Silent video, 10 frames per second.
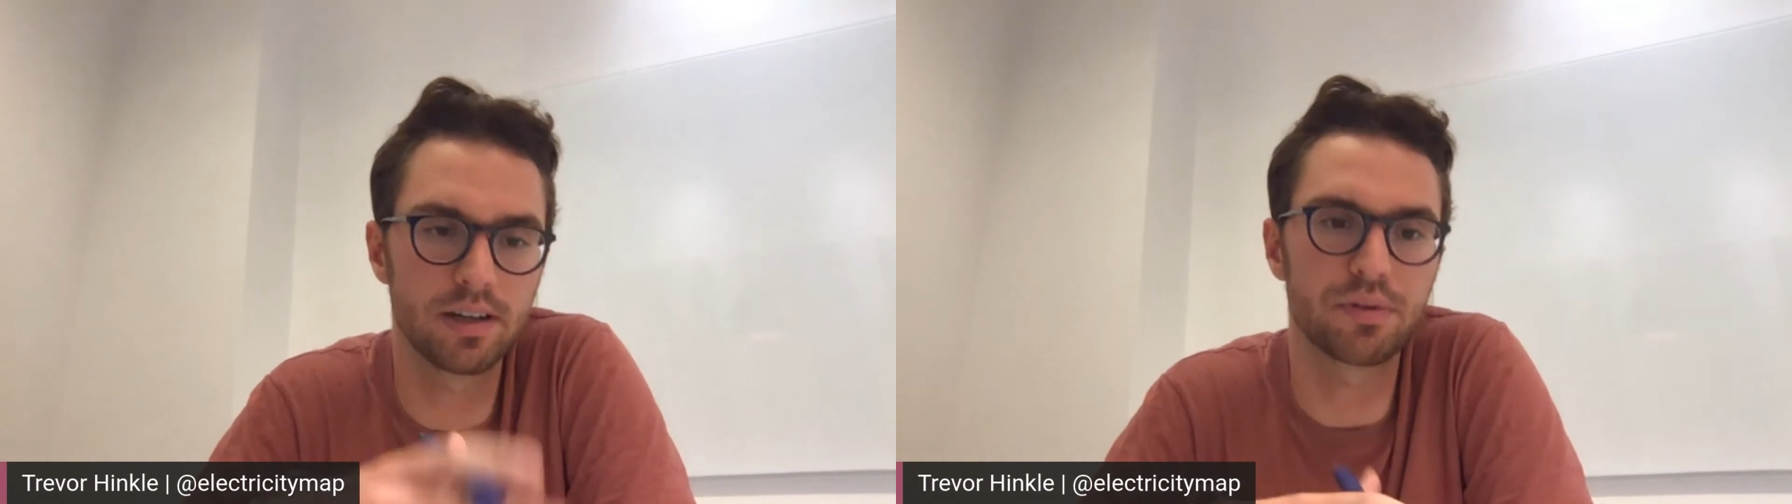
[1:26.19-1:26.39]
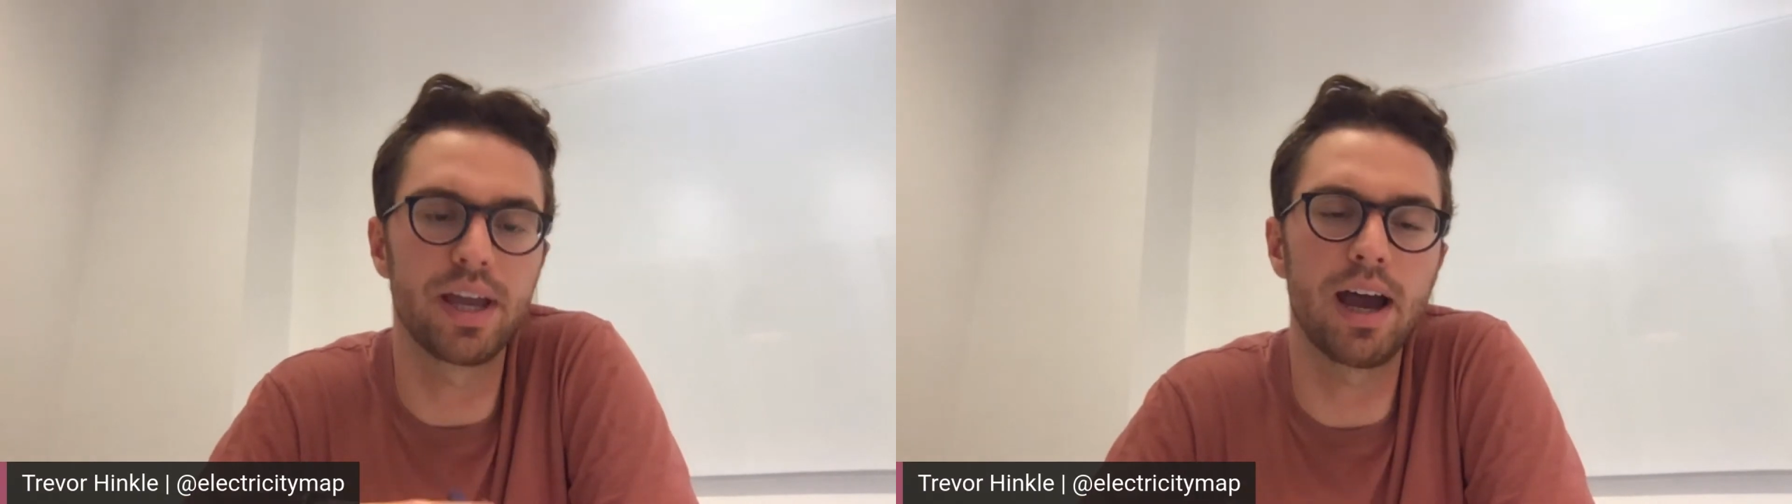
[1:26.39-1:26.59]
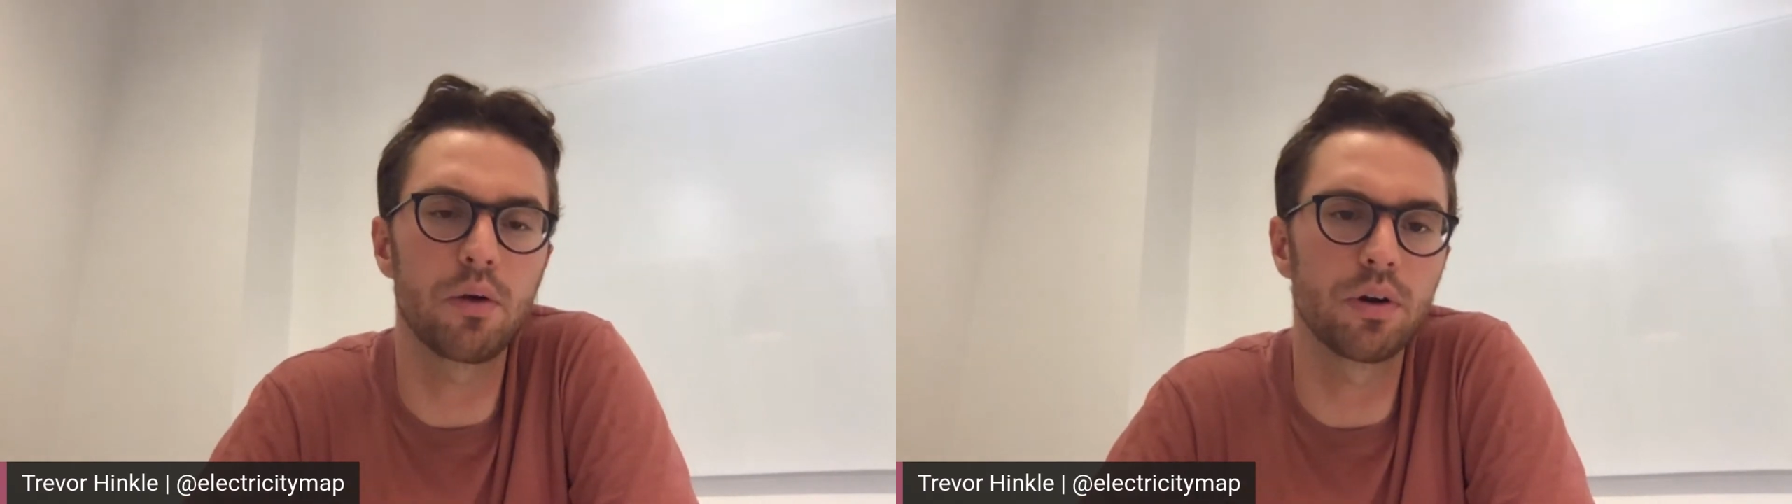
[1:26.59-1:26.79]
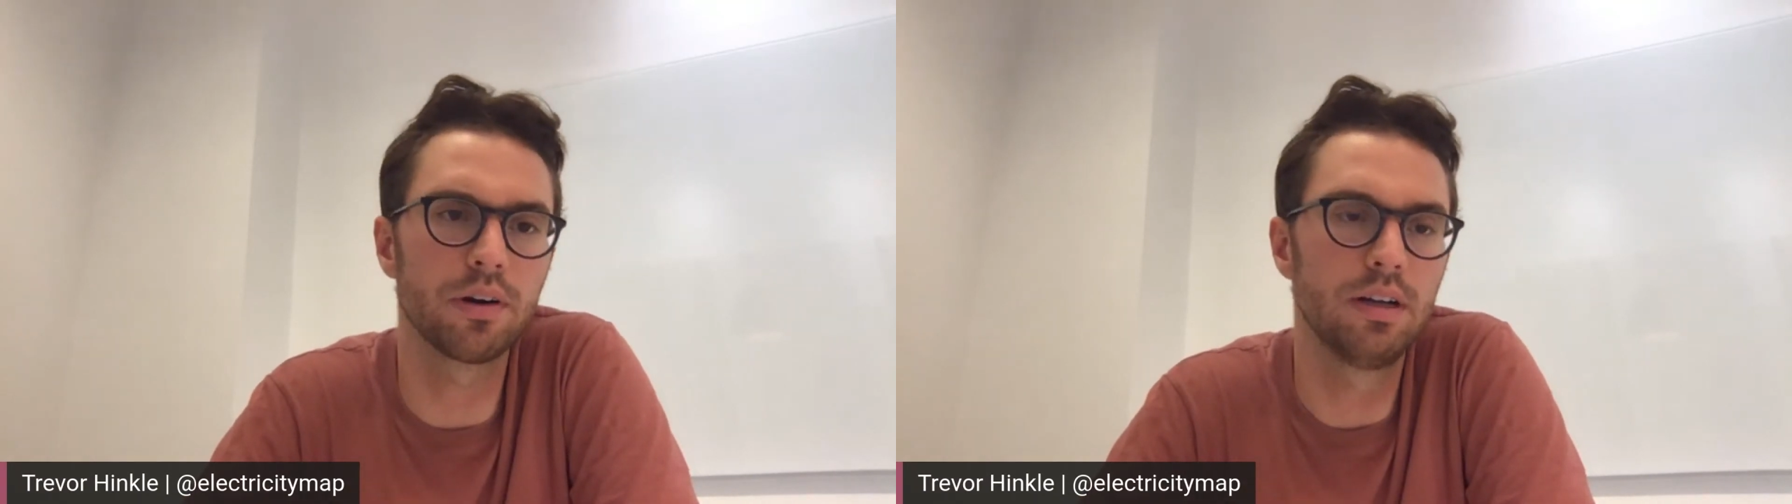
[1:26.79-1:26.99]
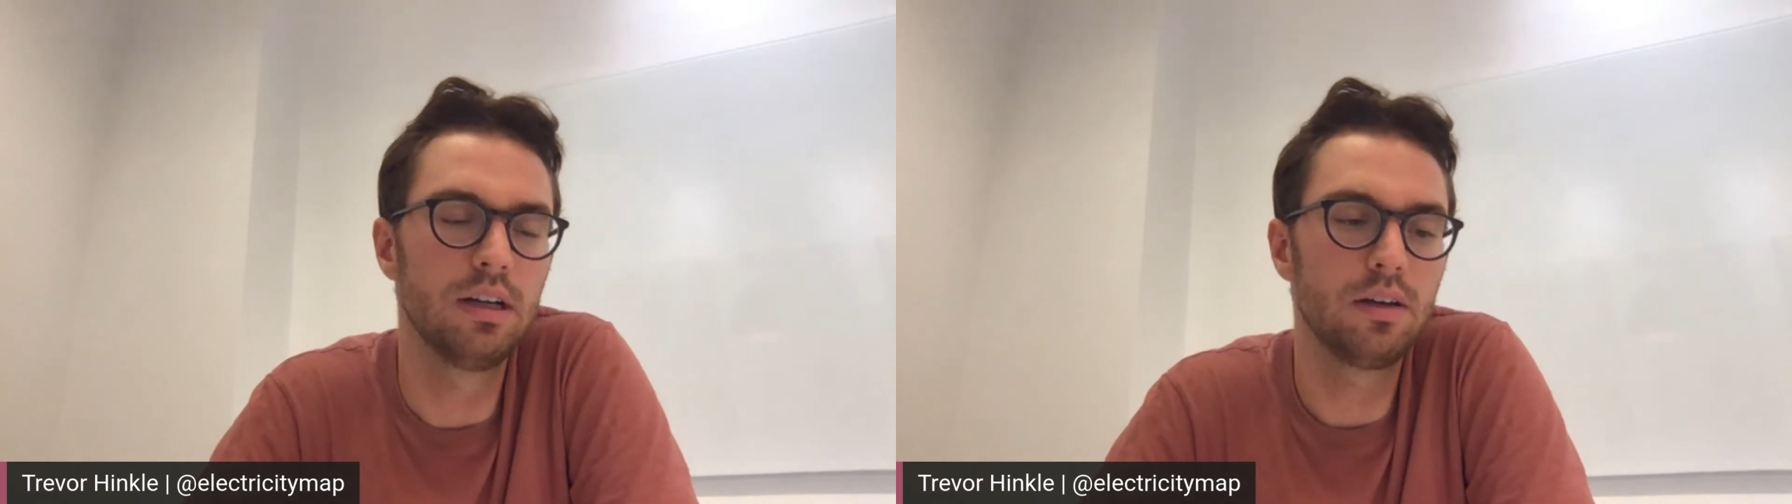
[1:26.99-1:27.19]
every
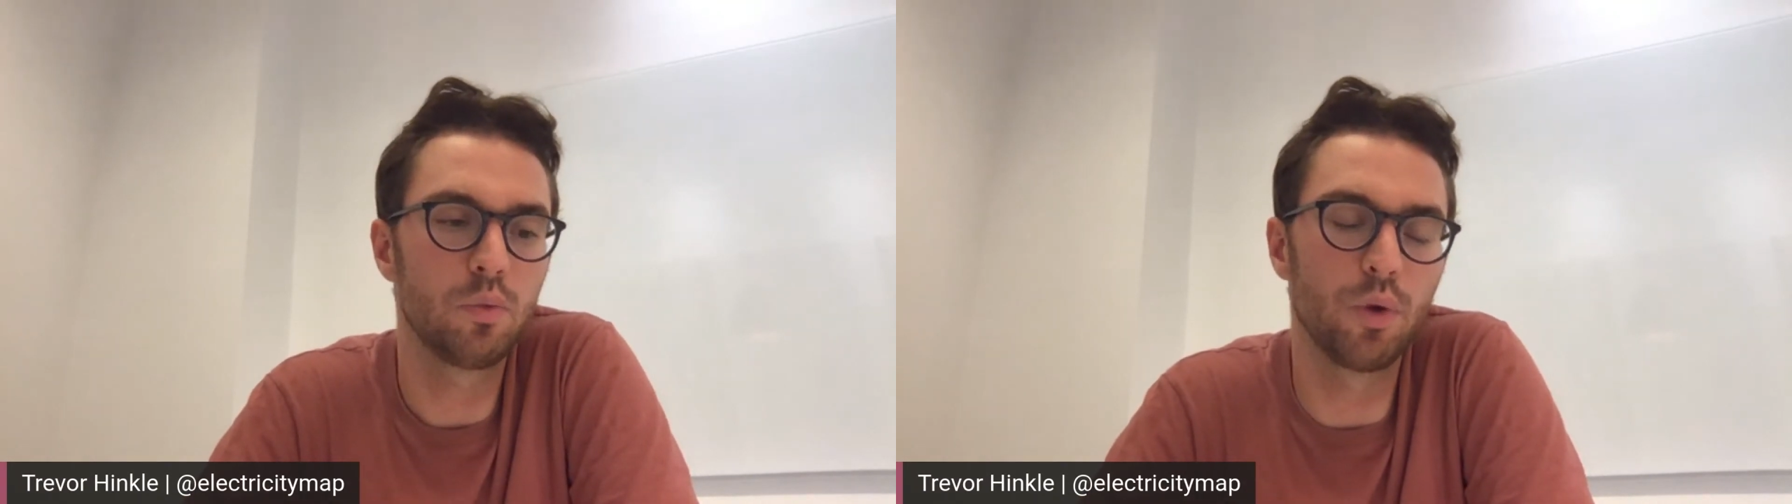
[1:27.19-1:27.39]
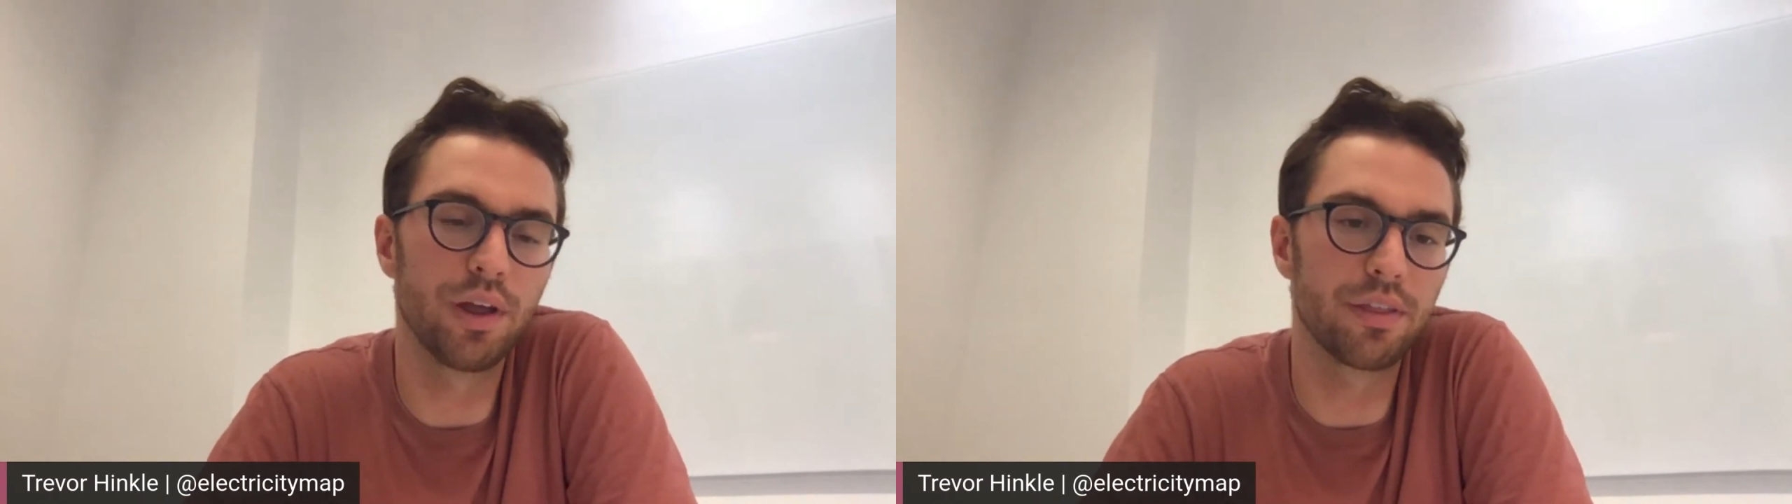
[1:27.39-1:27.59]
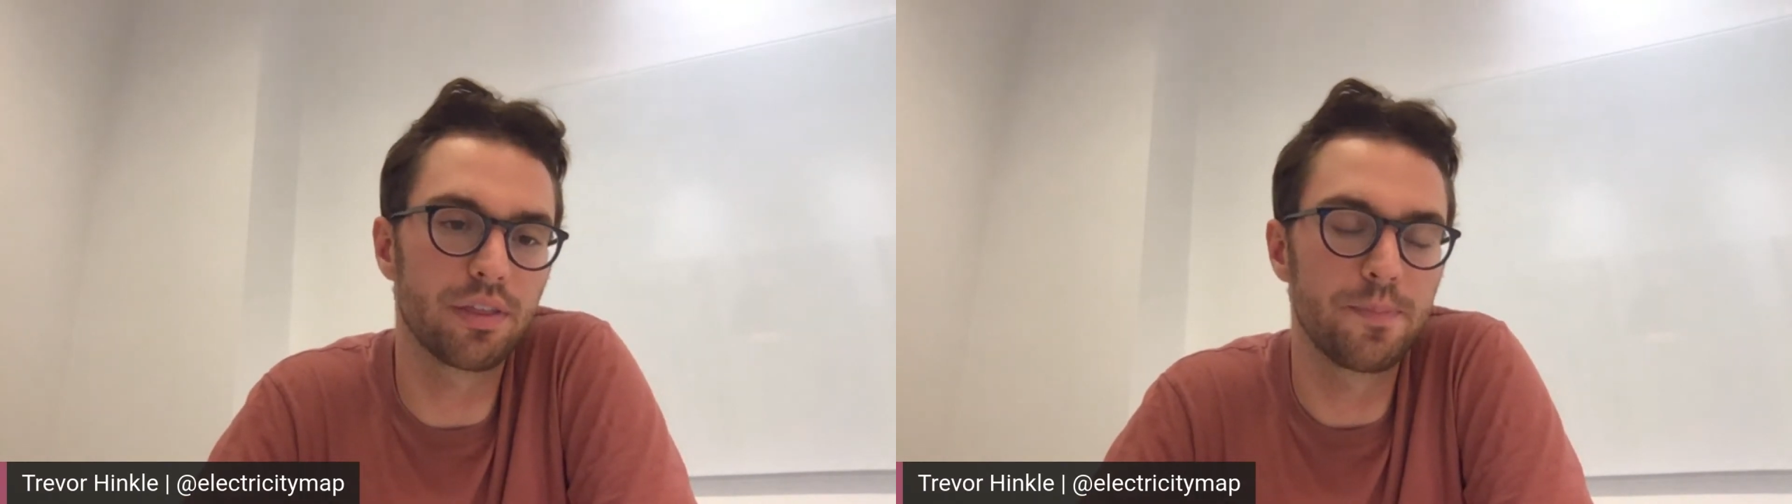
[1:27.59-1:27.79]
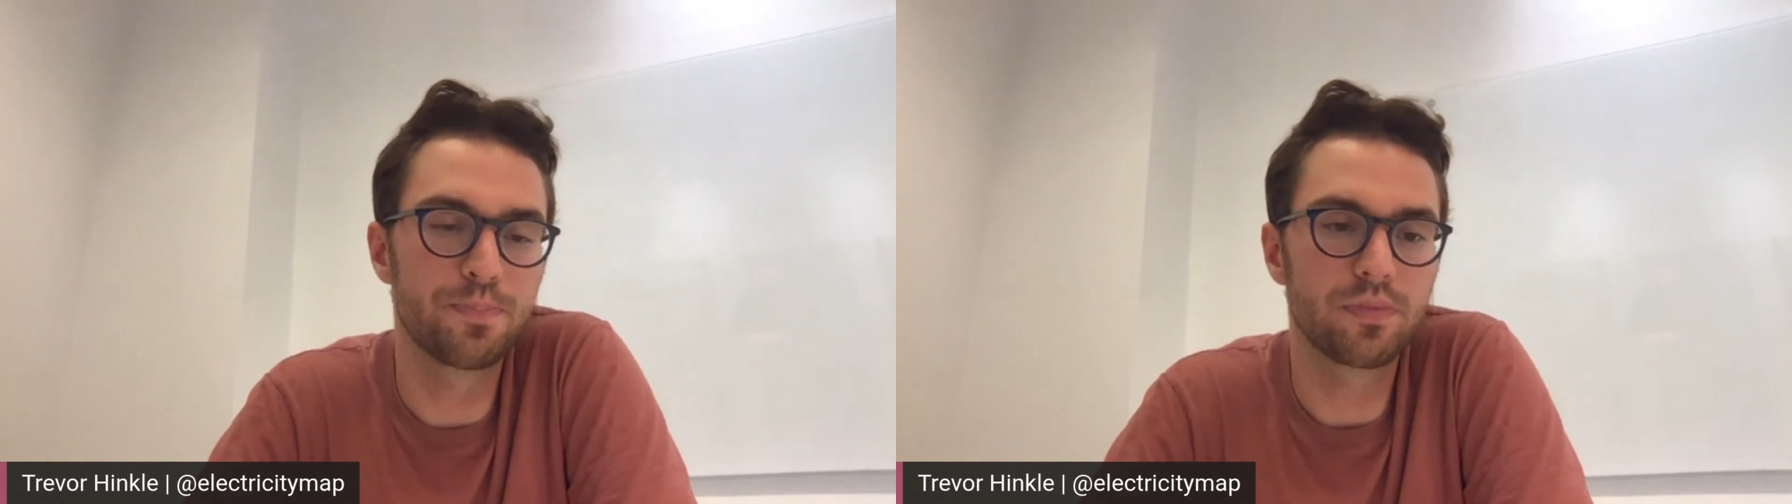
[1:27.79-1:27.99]
hour with